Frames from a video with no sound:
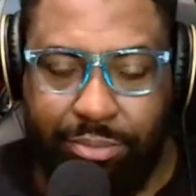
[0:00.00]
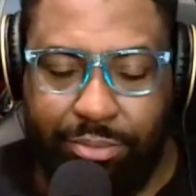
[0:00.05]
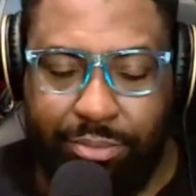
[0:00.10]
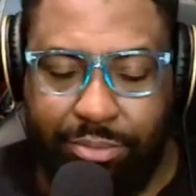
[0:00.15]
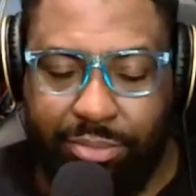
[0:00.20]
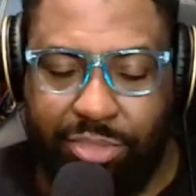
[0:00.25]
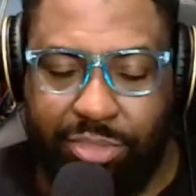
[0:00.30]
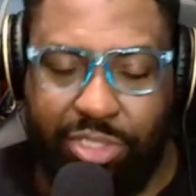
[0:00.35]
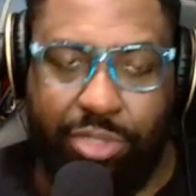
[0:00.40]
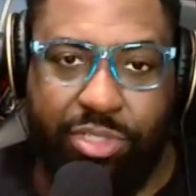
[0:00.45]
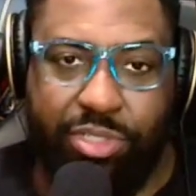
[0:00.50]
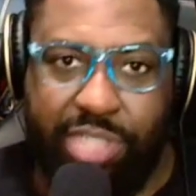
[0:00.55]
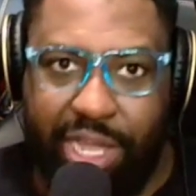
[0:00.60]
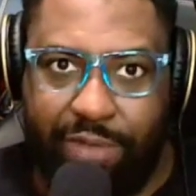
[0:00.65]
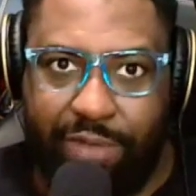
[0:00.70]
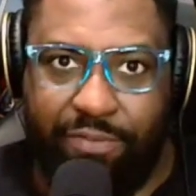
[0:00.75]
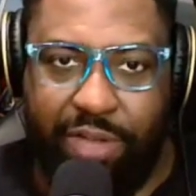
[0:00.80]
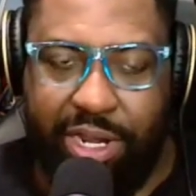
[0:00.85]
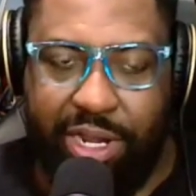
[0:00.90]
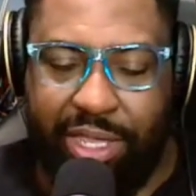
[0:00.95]
So it's
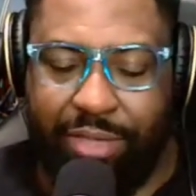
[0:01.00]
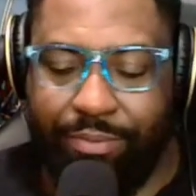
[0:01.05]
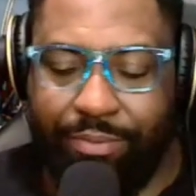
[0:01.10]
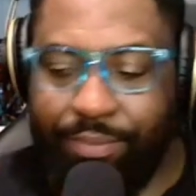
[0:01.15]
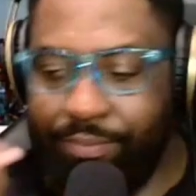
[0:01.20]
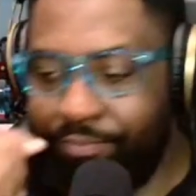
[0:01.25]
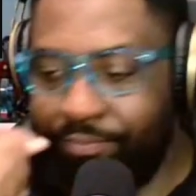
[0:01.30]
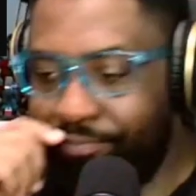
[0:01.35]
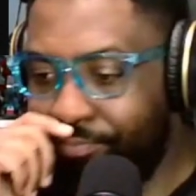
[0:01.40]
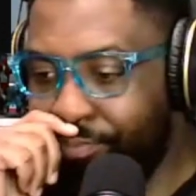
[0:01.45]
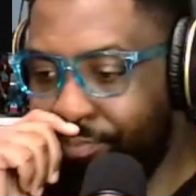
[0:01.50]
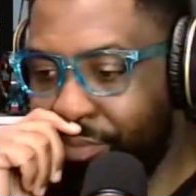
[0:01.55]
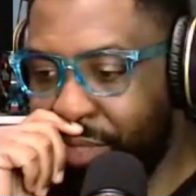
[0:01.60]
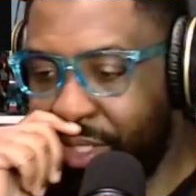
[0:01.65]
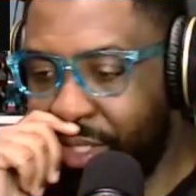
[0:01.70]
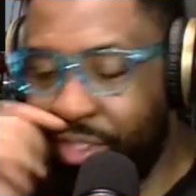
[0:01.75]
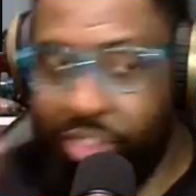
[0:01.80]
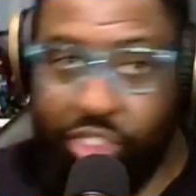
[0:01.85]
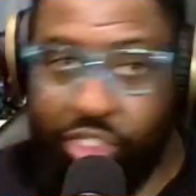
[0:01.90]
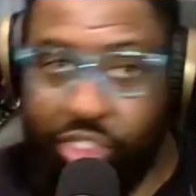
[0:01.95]
kind of funny.
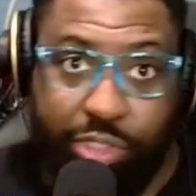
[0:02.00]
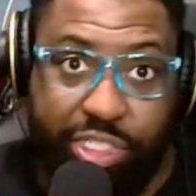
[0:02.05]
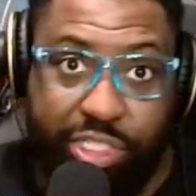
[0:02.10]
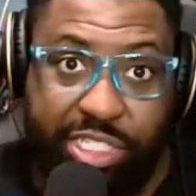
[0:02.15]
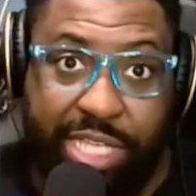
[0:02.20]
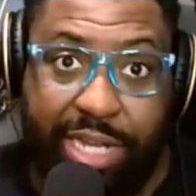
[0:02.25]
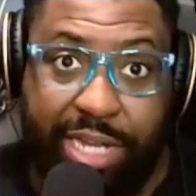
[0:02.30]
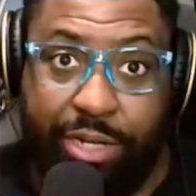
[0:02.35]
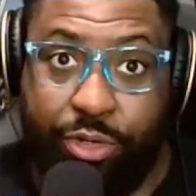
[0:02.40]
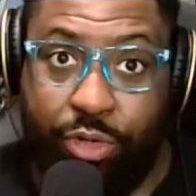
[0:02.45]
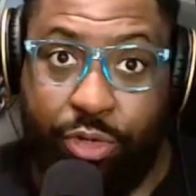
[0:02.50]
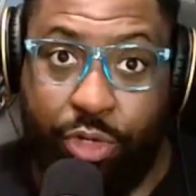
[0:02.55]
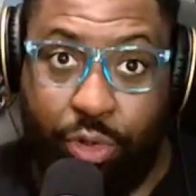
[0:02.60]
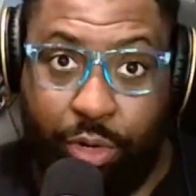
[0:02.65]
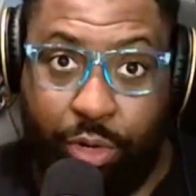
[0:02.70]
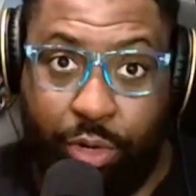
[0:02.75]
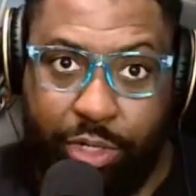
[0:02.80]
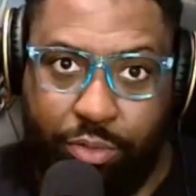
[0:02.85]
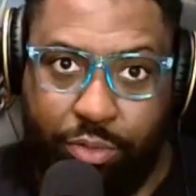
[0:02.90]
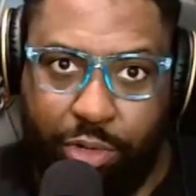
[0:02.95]
The show is set in New
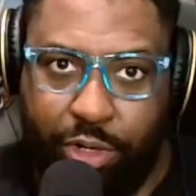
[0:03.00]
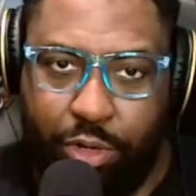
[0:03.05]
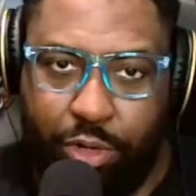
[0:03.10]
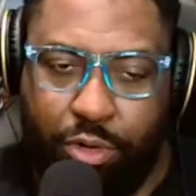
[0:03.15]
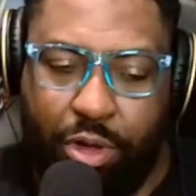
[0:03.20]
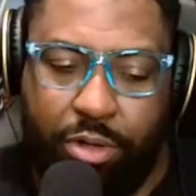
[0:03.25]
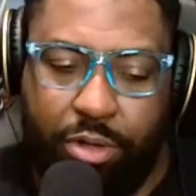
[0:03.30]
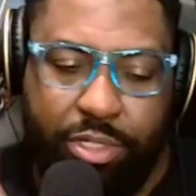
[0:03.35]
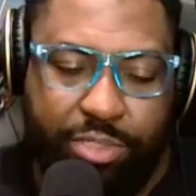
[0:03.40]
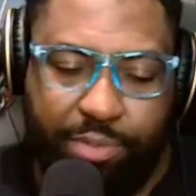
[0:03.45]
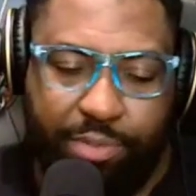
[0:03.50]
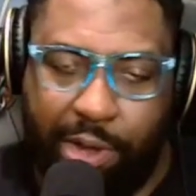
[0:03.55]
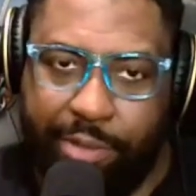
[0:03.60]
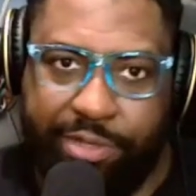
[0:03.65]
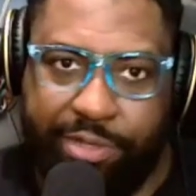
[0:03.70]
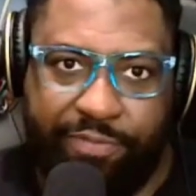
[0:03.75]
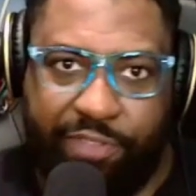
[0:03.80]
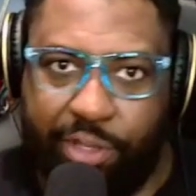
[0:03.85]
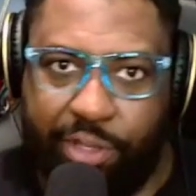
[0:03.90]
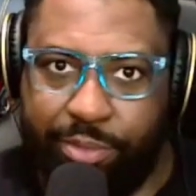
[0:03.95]
York, quote unquote. It's
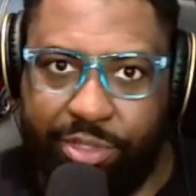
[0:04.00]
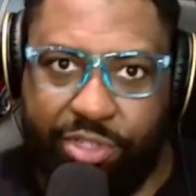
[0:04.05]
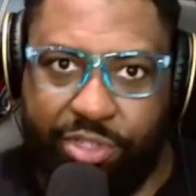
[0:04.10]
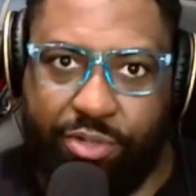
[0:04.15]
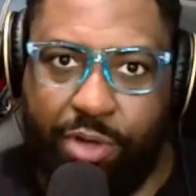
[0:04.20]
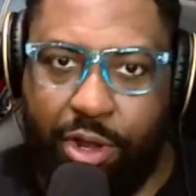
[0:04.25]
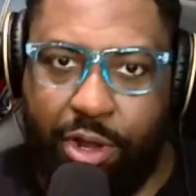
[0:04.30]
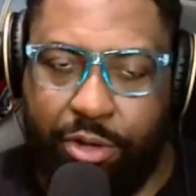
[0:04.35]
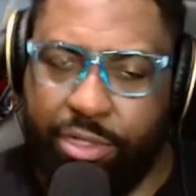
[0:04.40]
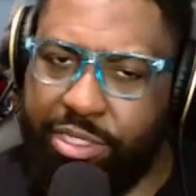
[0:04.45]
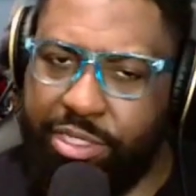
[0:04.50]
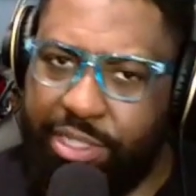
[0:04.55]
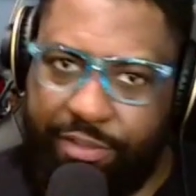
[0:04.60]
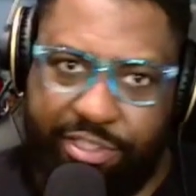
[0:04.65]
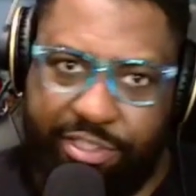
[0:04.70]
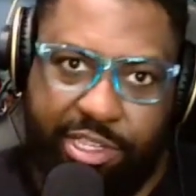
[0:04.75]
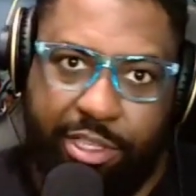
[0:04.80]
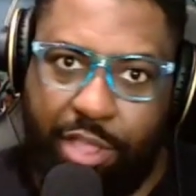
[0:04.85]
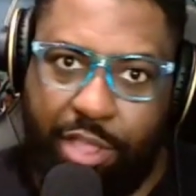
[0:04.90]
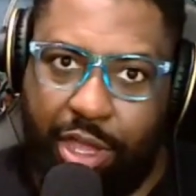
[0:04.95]
probably filmed in Toronto because I
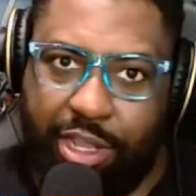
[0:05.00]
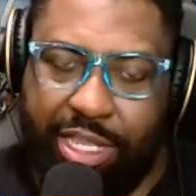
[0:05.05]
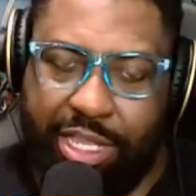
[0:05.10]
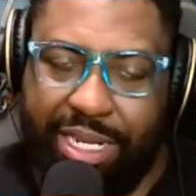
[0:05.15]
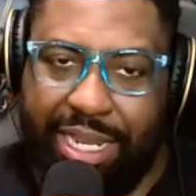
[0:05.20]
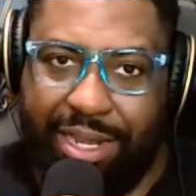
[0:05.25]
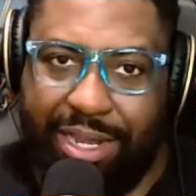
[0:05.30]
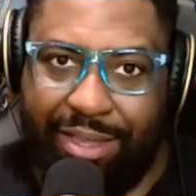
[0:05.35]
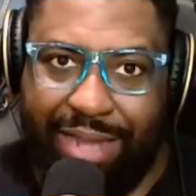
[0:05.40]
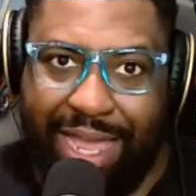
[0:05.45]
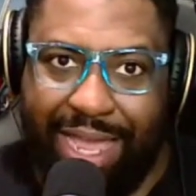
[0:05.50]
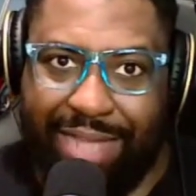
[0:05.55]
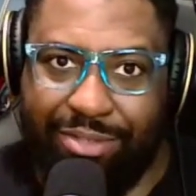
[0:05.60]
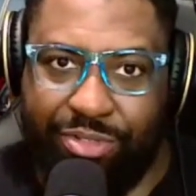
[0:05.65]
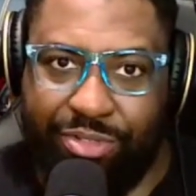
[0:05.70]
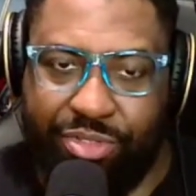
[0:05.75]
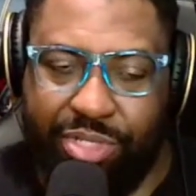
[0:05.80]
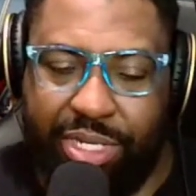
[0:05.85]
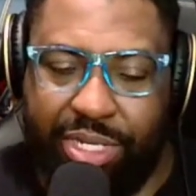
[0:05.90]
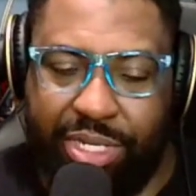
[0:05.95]
see a lot of Canadian
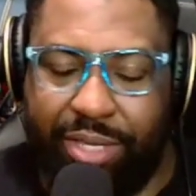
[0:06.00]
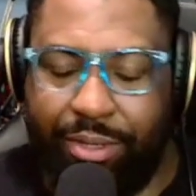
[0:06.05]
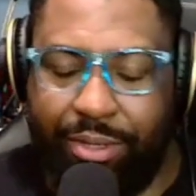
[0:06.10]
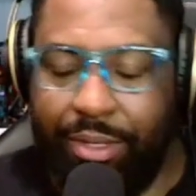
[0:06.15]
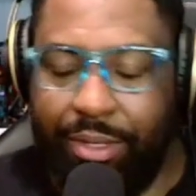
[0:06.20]
actors in it.